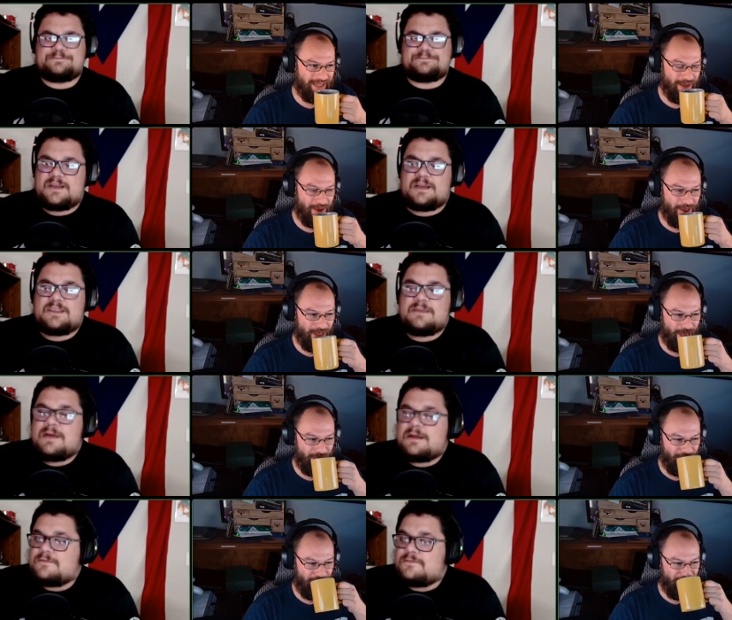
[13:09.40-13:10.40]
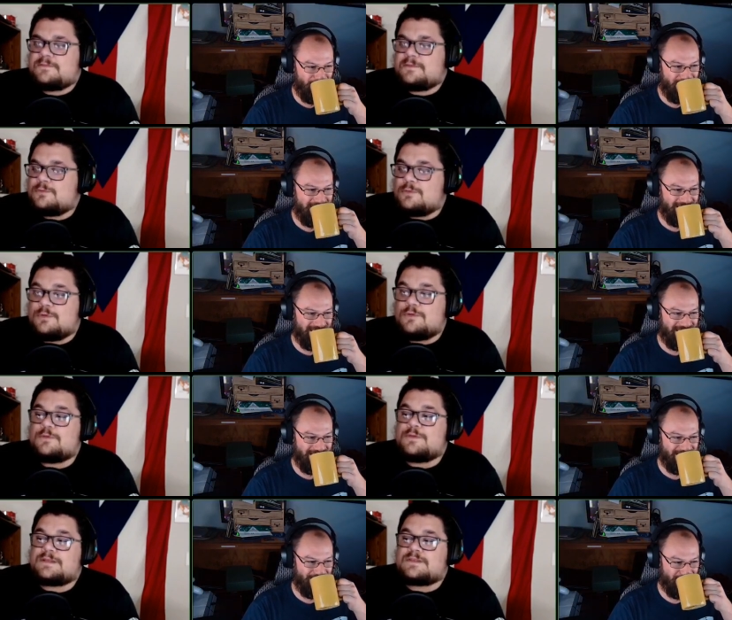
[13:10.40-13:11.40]
Speaker 1: ah, the amount of
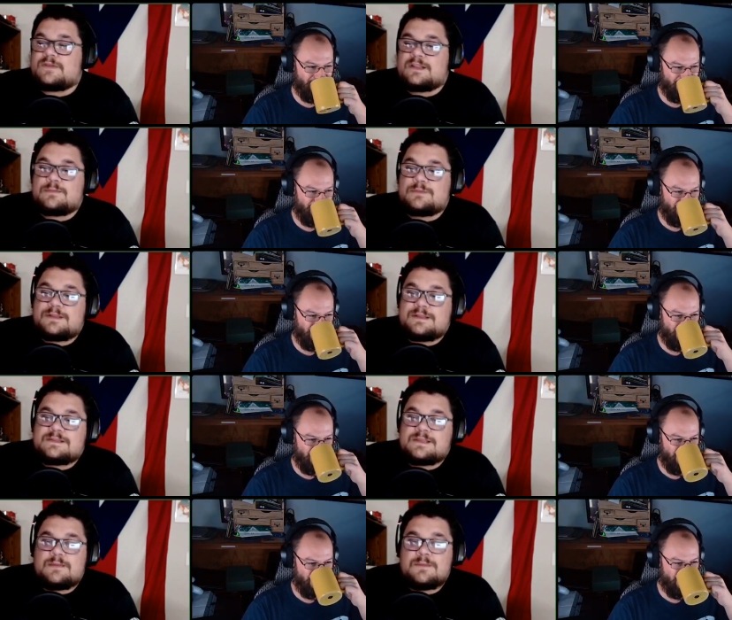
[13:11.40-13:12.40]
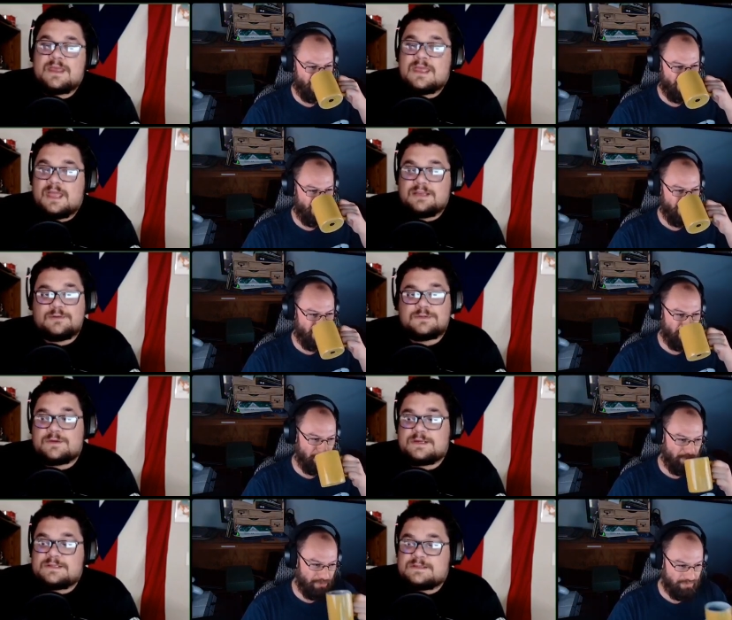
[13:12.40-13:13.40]
removal that's available in this game, and you know what's
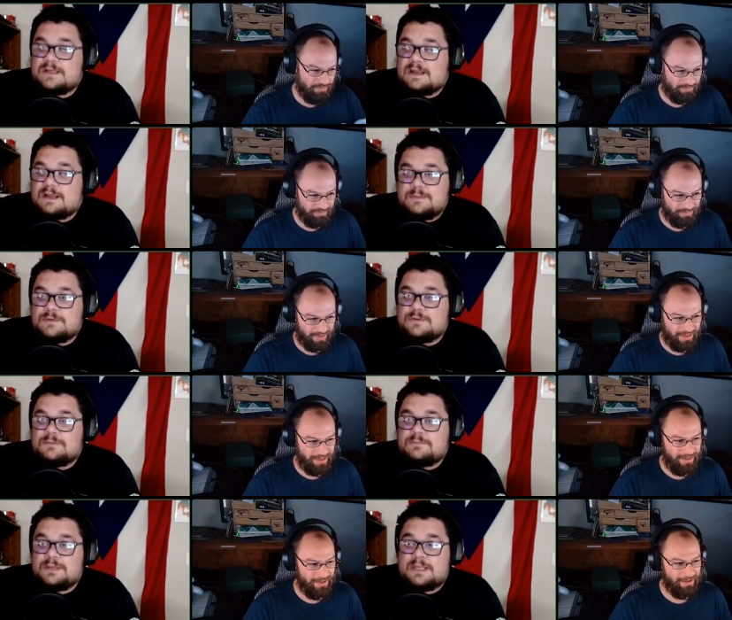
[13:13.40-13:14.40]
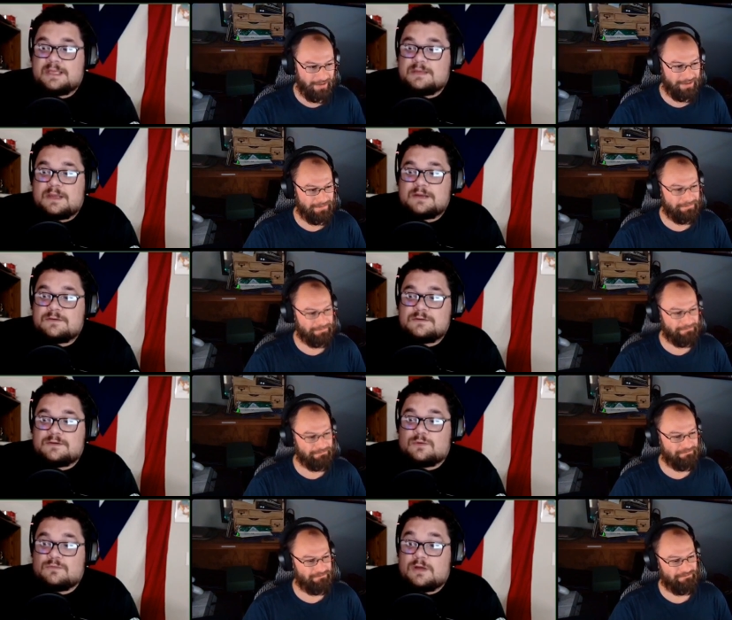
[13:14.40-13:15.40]
crazy is a lot of people who play Commander
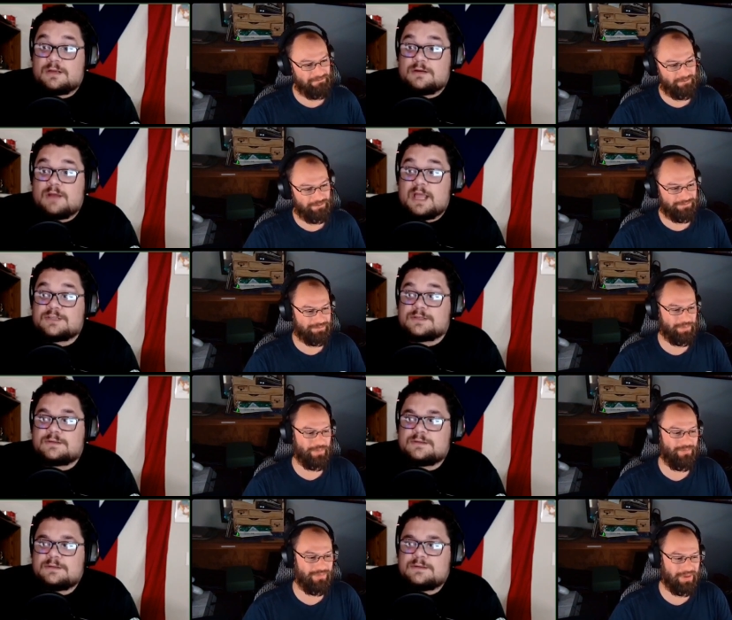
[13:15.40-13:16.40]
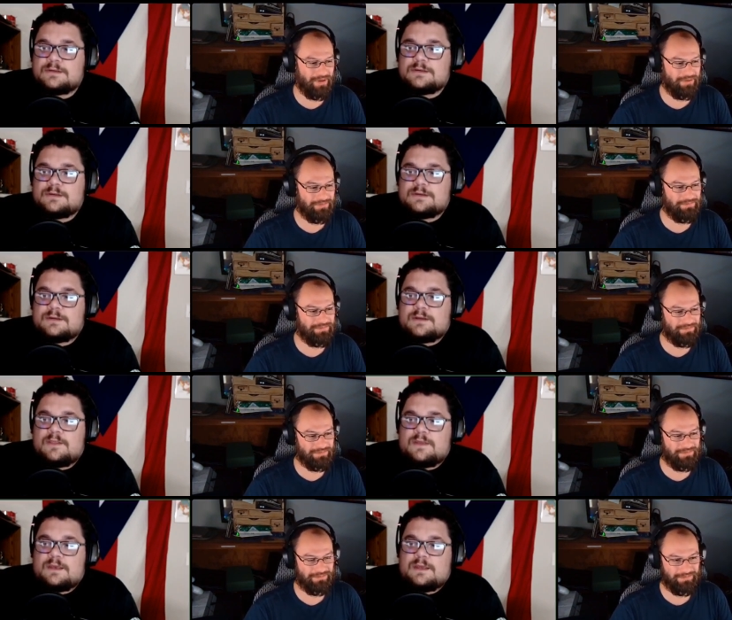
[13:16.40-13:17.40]
don't run interaction.
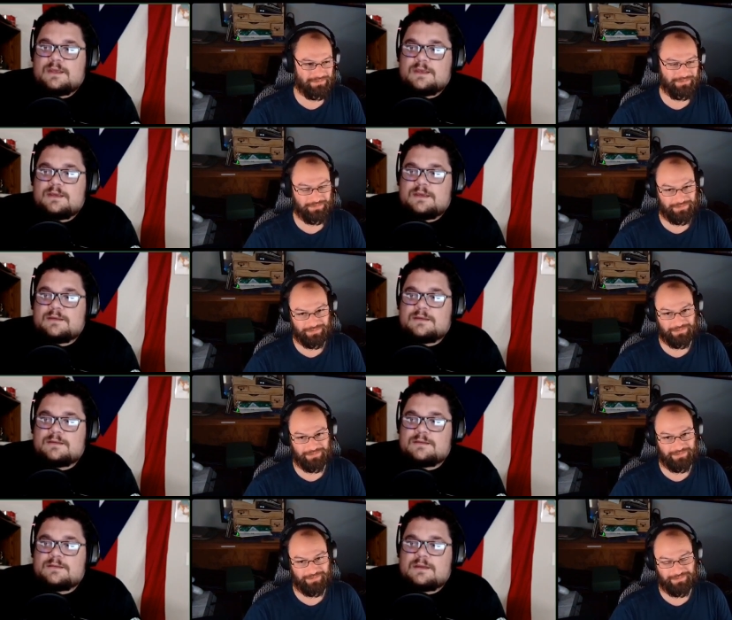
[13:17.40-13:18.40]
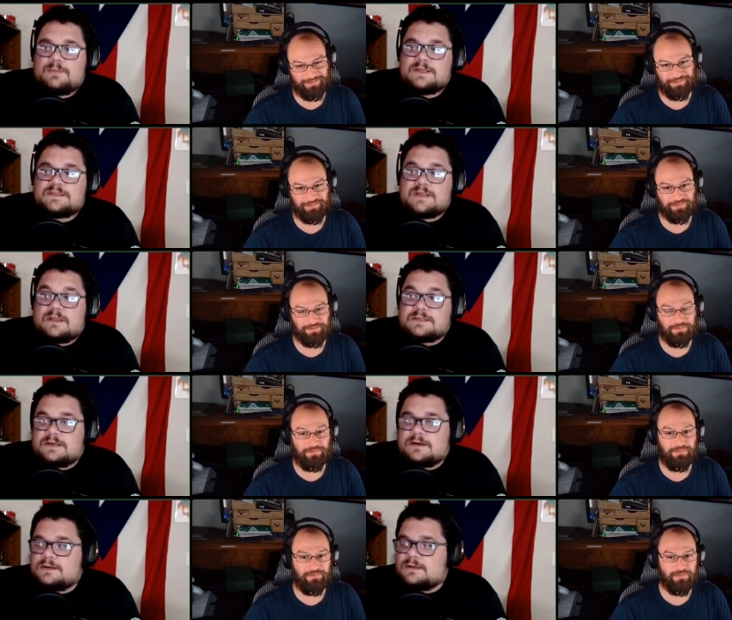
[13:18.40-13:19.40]
They they play
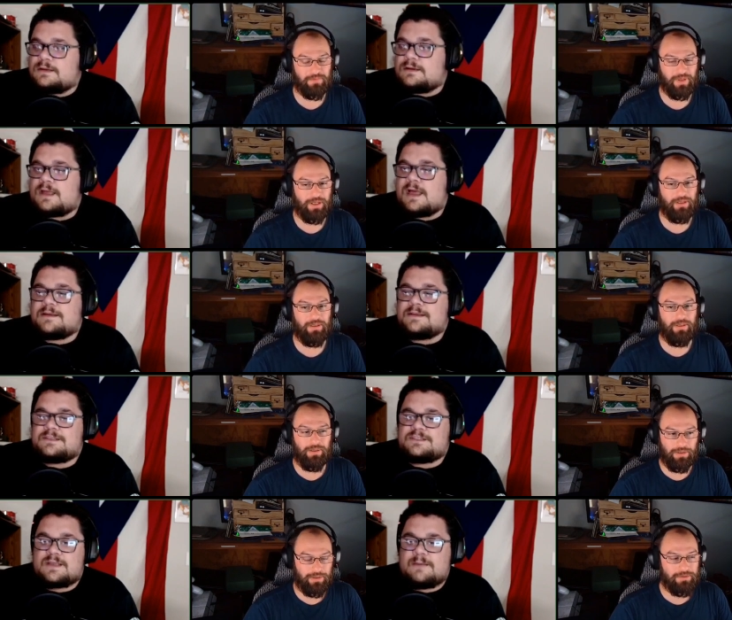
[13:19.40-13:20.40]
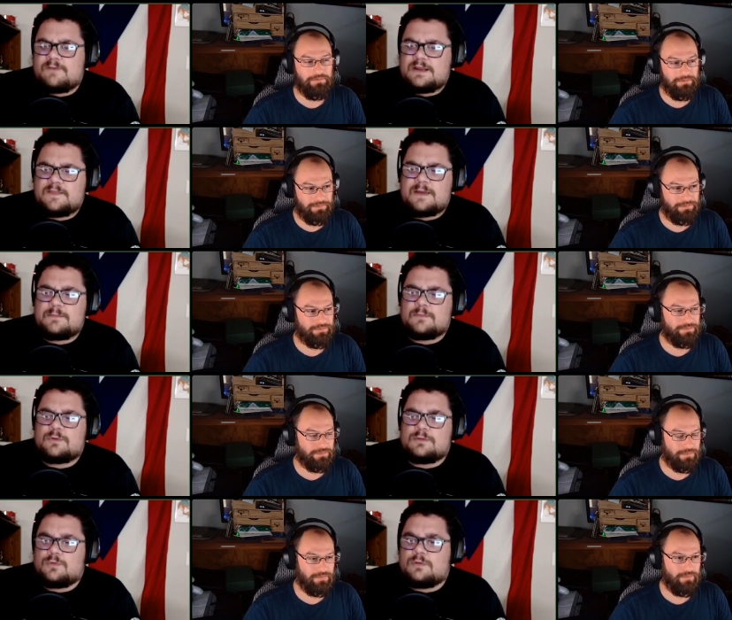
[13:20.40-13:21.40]
solitaire, and I it's I'm finding that more
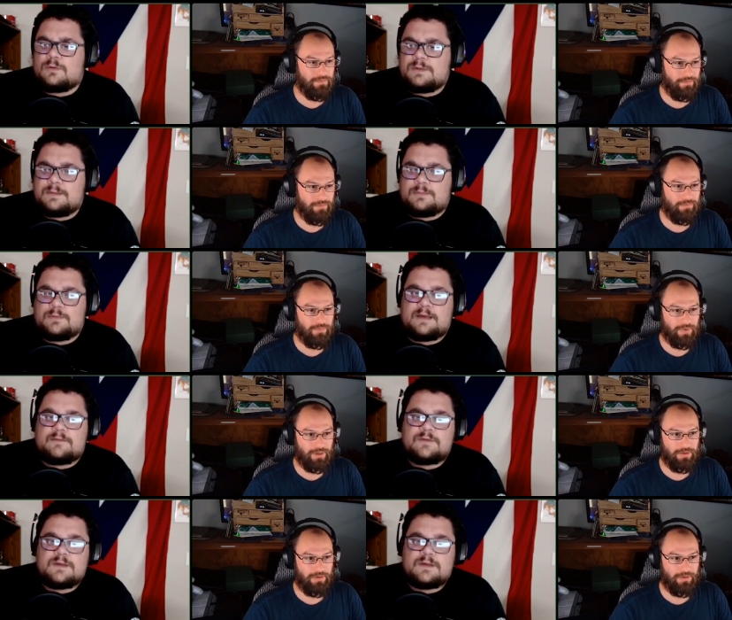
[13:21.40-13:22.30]
and more where people have,